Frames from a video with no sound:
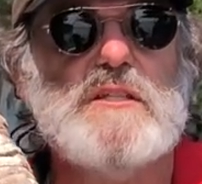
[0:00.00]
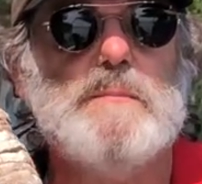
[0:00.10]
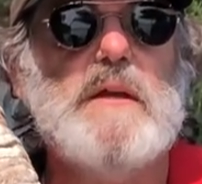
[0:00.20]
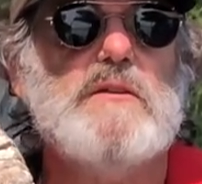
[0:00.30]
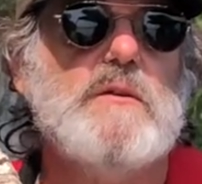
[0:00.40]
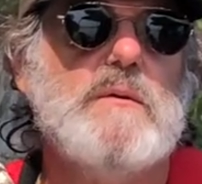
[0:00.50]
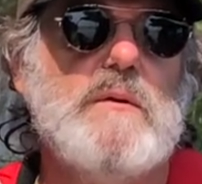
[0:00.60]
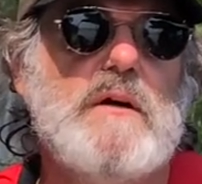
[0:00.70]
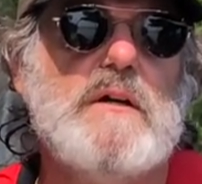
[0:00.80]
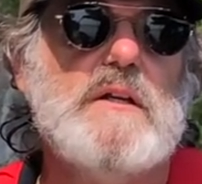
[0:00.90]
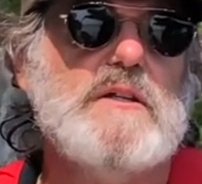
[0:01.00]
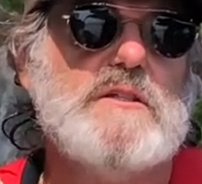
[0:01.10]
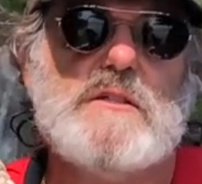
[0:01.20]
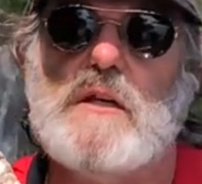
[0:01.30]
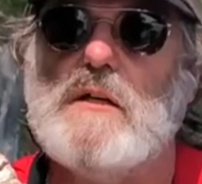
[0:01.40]
speak to uh,
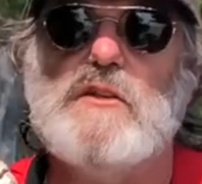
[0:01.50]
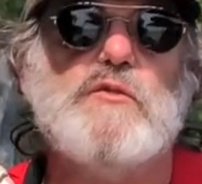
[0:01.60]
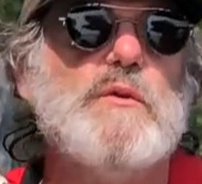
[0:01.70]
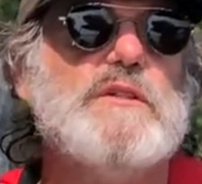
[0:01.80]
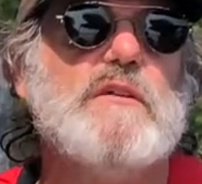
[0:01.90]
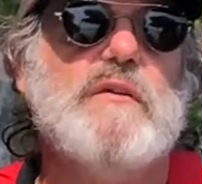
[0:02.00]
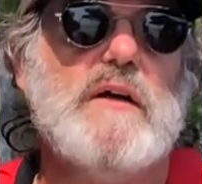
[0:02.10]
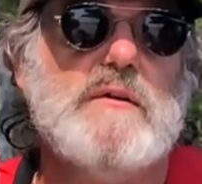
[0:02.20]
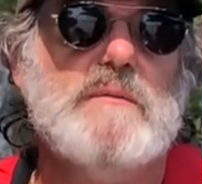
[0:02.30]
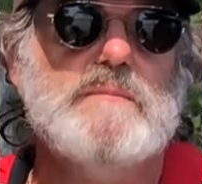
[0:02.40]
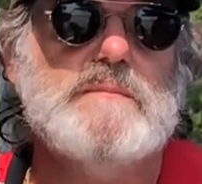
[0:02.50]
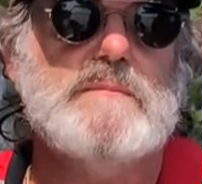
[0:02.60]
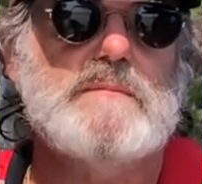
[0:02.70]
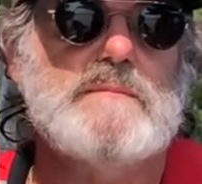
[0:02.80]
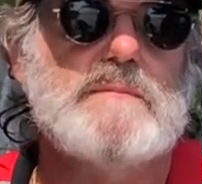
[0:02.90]
its uh, intrinsic value.
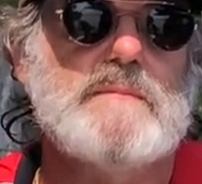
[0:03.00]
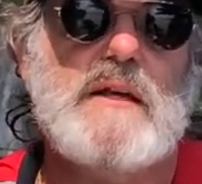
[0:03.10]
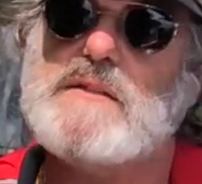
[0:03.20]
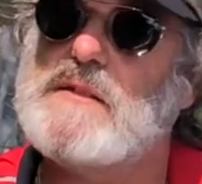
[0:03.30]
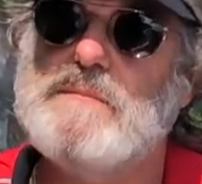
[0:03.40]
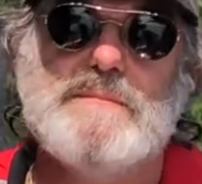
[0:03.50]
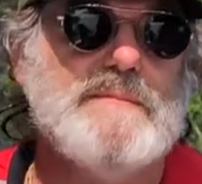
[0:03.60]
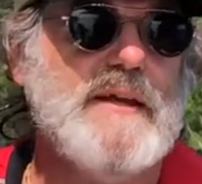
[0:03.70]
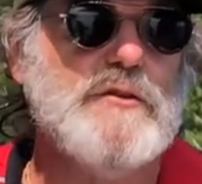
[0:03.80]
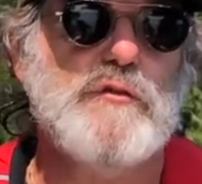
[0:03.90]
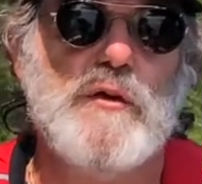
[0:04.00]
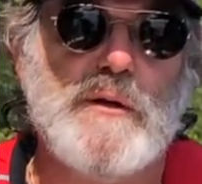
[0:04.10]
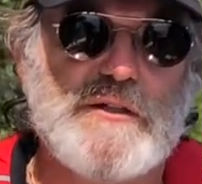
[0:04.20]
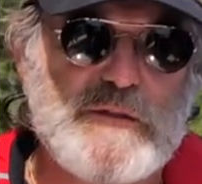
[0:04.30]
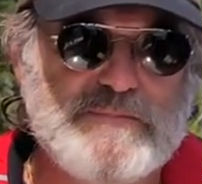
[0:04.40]
That's it. Thank you very
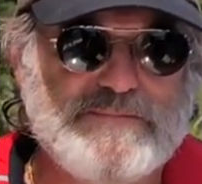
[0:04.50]
much.